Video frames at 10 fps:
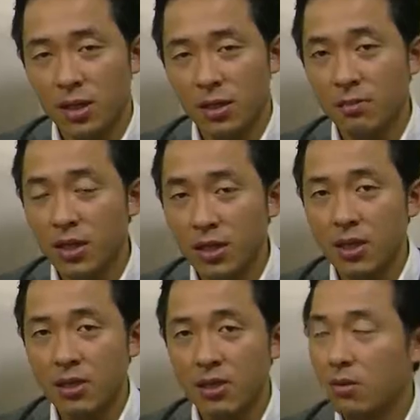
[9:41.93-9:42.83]
as a
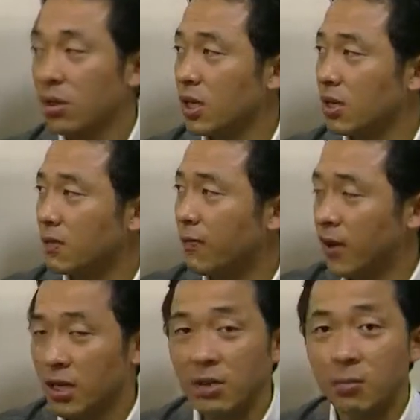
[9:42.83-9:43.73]
business. So it's
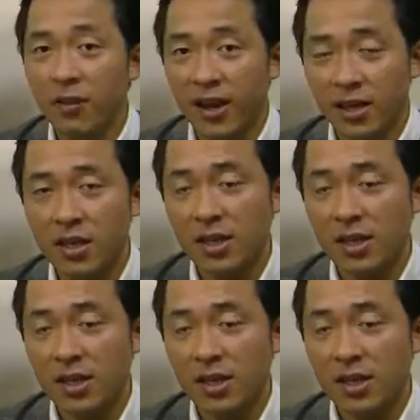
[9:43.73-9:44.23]
very vague.